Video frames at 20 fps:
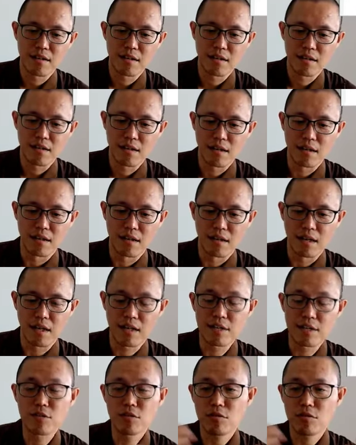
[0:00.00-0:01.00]
I
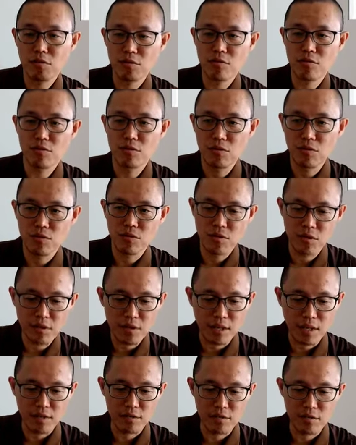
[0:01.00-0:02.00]
don't
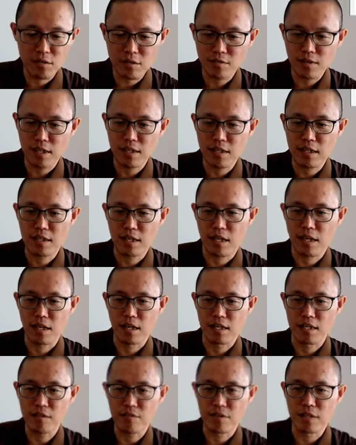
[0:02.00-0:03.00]
know whether there are
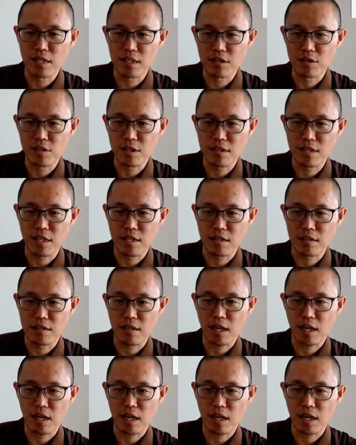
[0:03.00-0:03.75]
any religion that